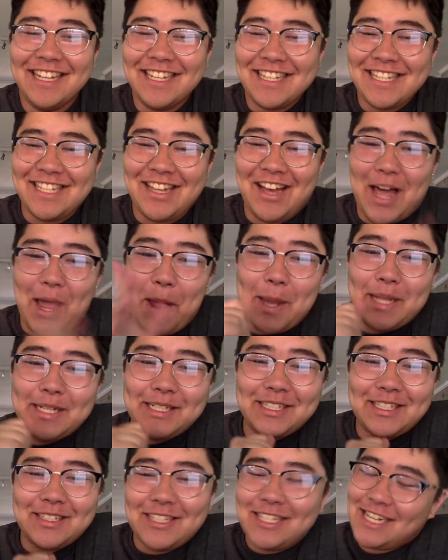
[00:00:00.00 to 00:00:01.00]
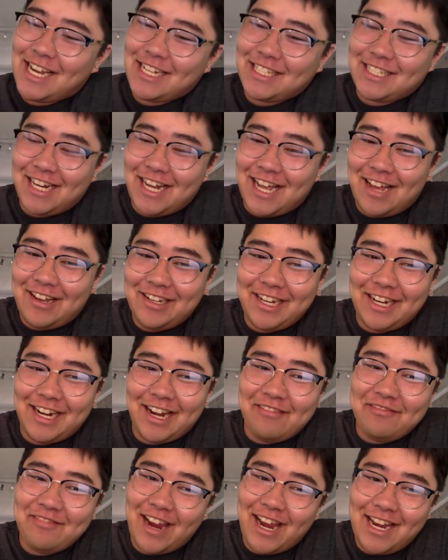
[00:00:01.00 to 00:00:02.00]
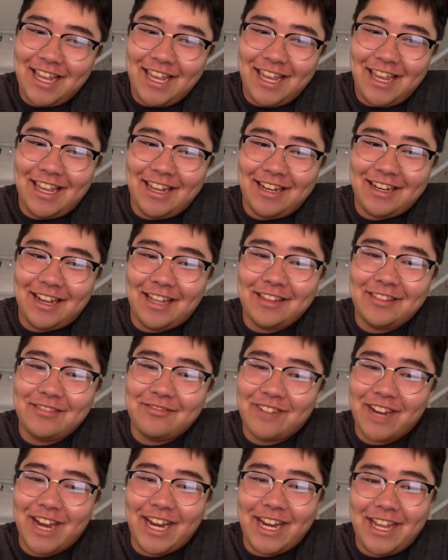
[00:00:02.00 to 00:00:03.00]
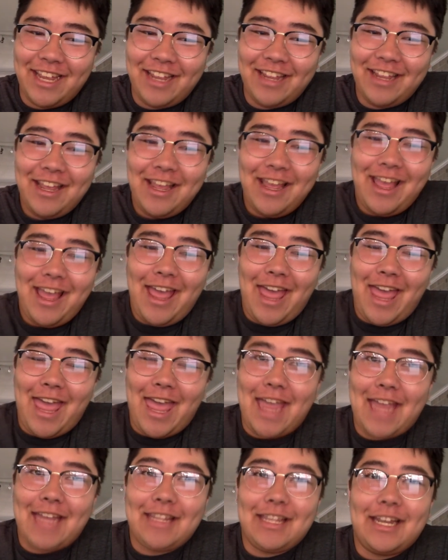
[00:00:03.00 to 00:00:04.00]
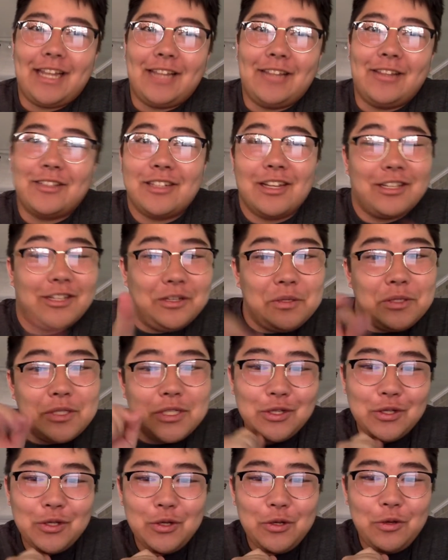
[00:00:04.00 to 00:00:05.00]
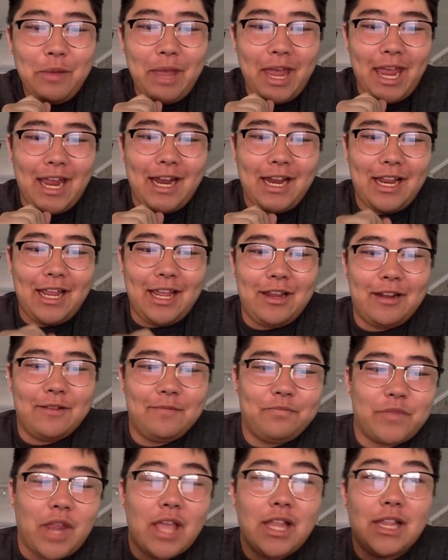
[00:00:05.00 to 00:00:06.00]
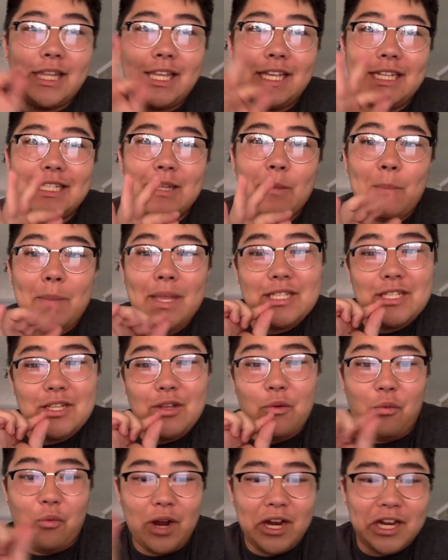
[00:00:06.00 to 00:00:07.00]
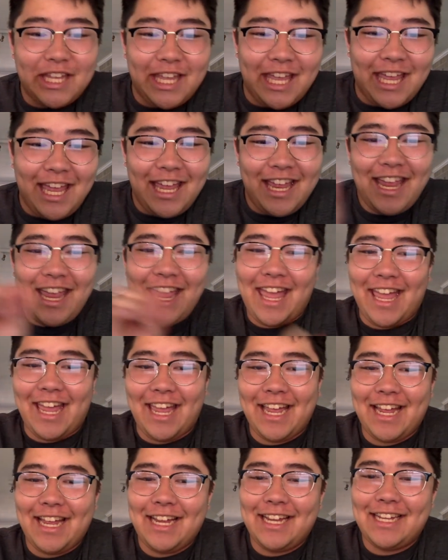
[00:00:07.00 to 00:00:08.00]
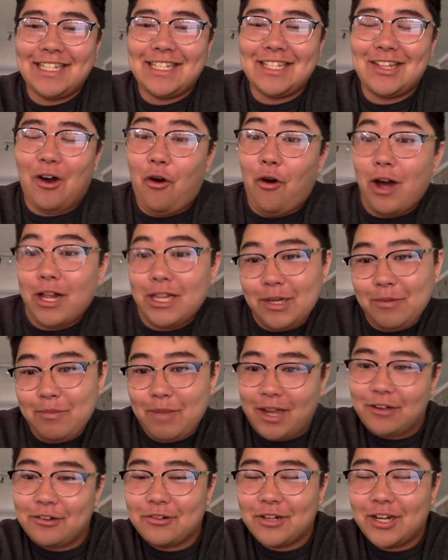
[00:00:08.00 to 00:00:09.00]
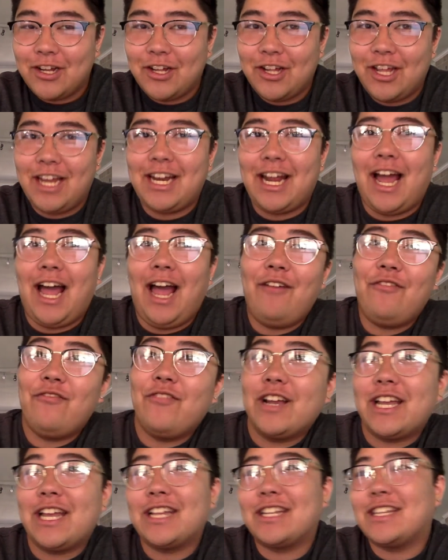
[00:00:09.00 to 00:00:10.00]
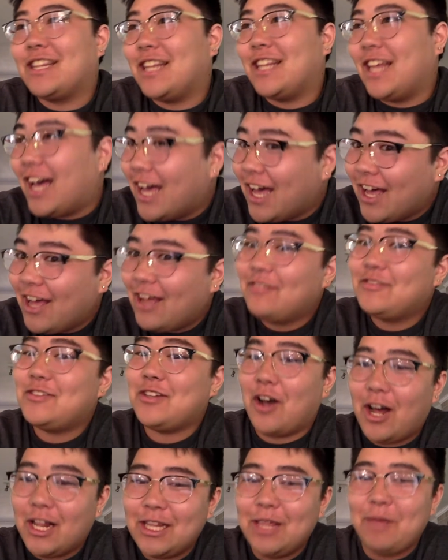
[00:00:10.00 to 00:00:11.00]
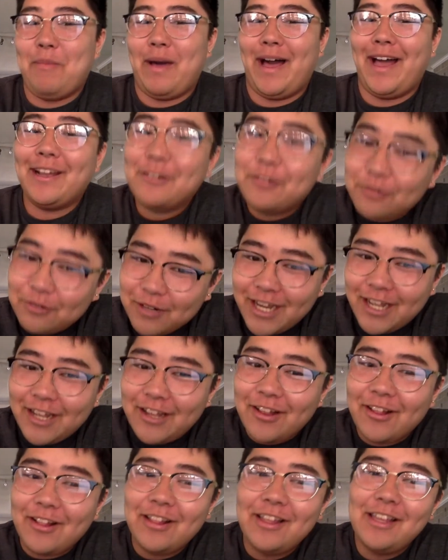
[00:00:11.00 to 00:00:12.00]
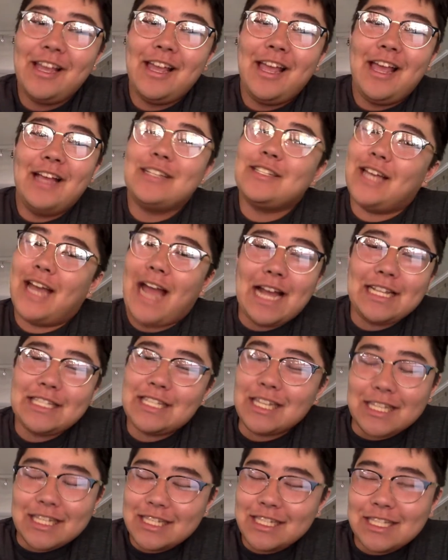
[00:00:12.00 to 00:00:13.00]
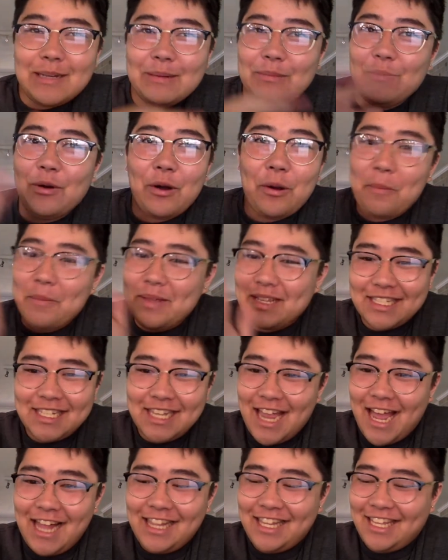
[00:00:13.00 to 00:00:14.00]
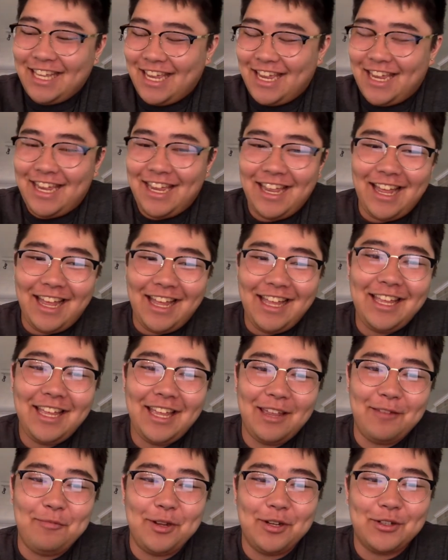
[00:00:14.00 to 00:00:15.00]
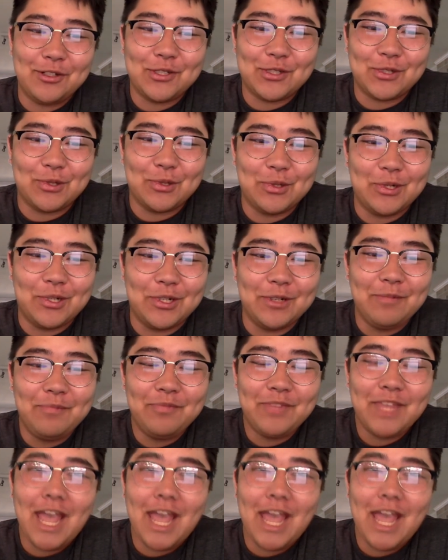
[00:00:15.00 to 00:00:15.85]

So I checked it out and I read it, and then I looked on YouTube and it linked me to Work It and All in My Grill, and I freaking loved All in My Grill. So I had to listen to more Missy Elliott in middle school.